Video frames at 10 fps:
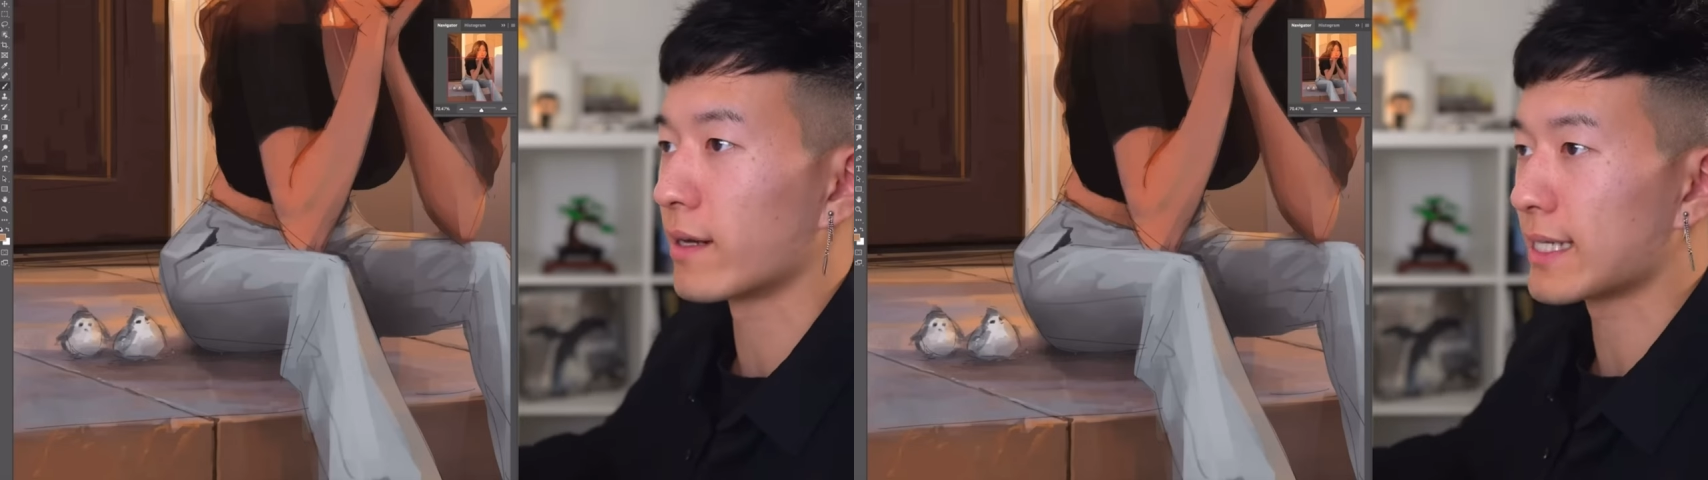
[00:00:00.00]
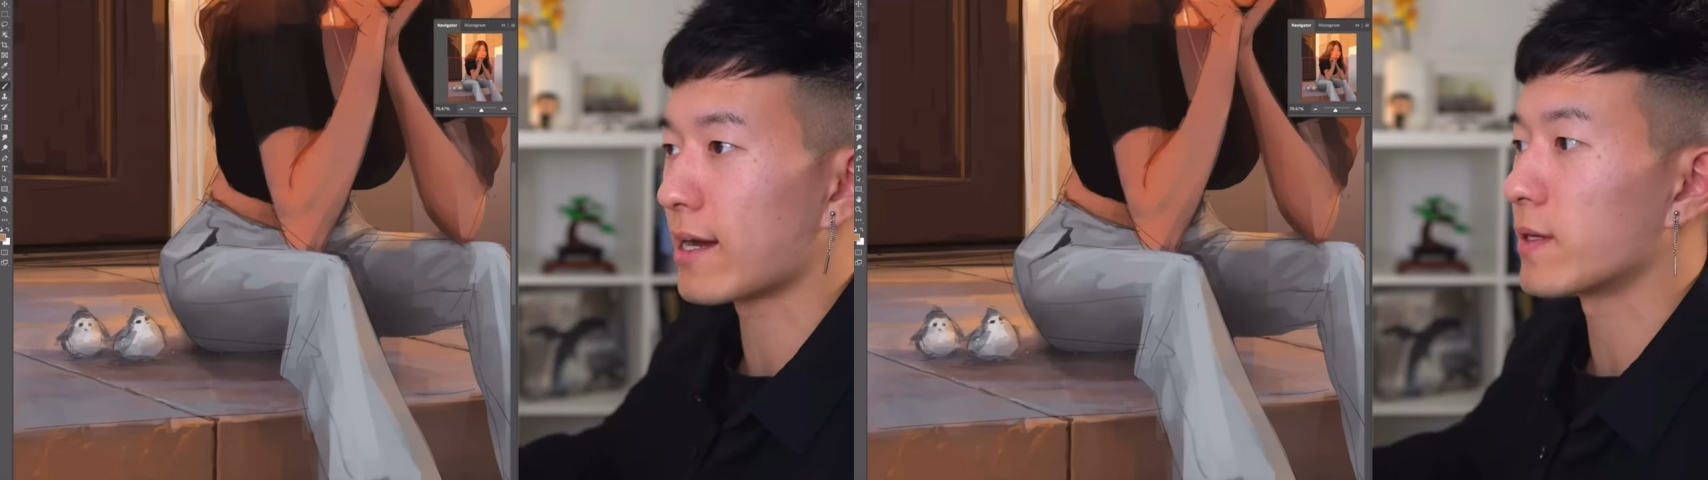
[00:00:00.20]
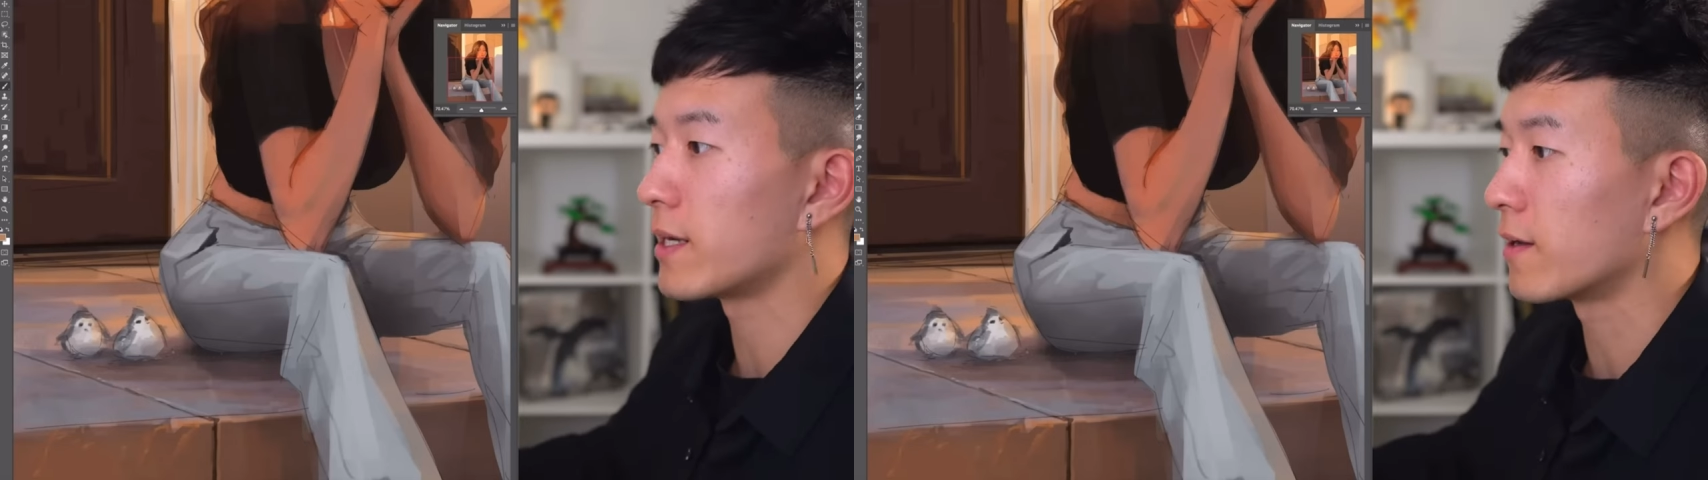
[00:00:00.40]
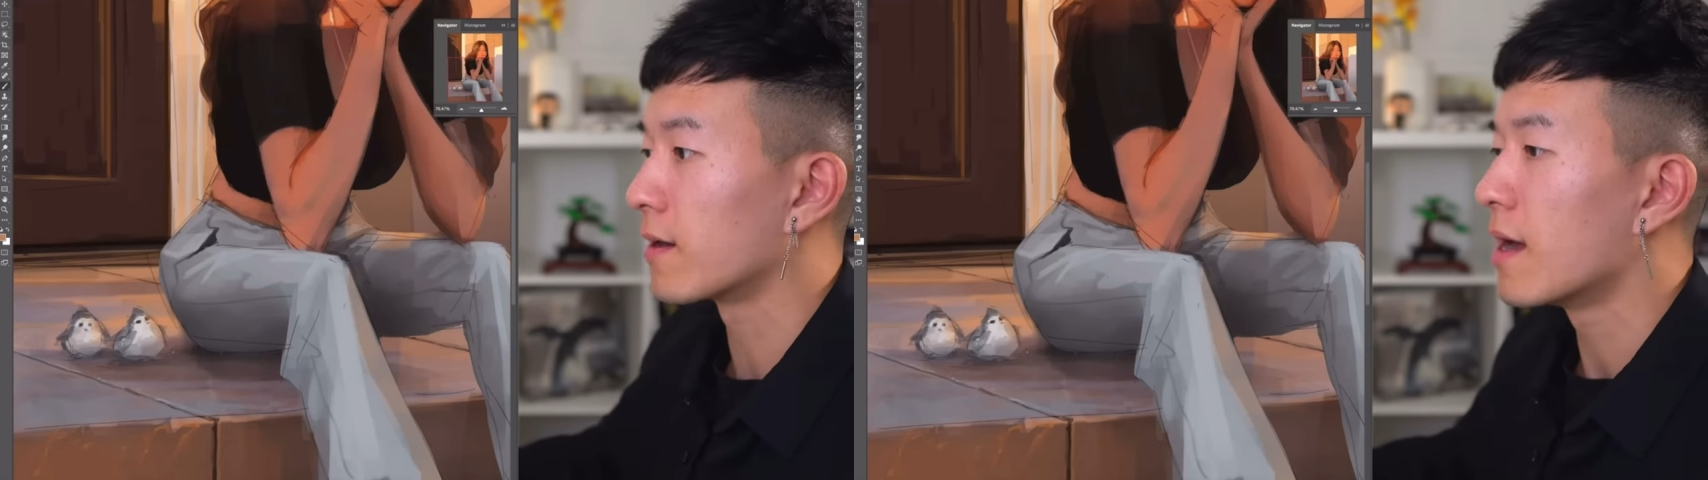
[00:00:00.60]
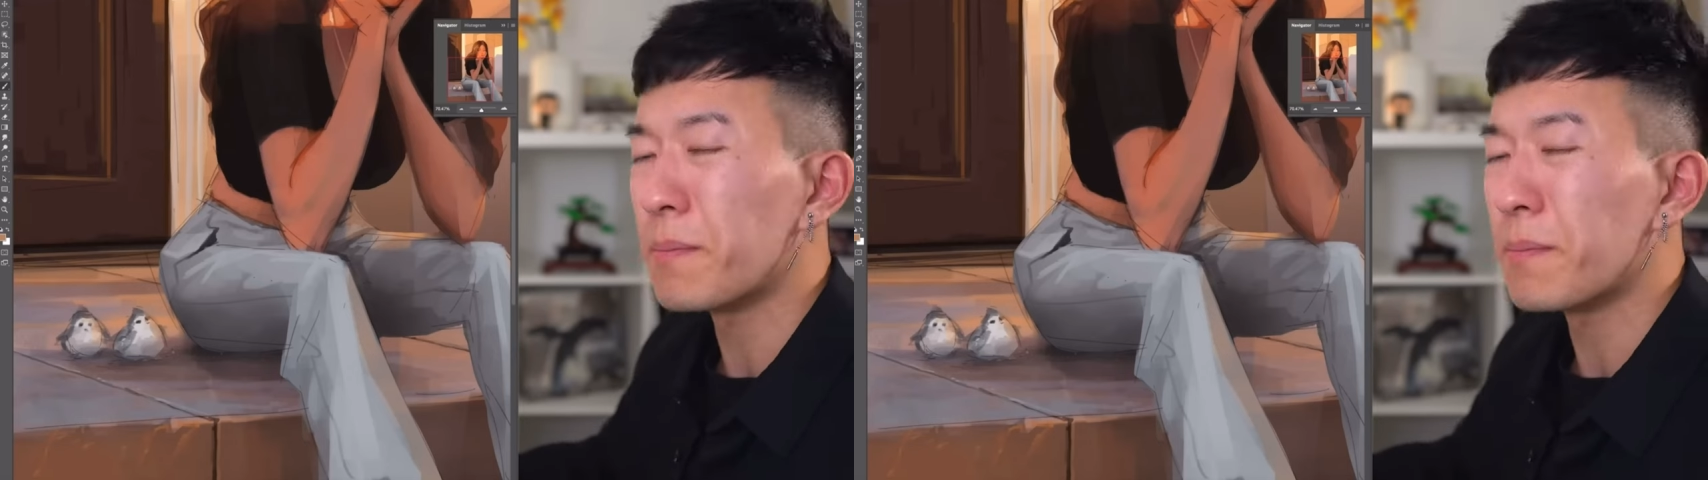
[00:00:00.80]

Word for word: that's not always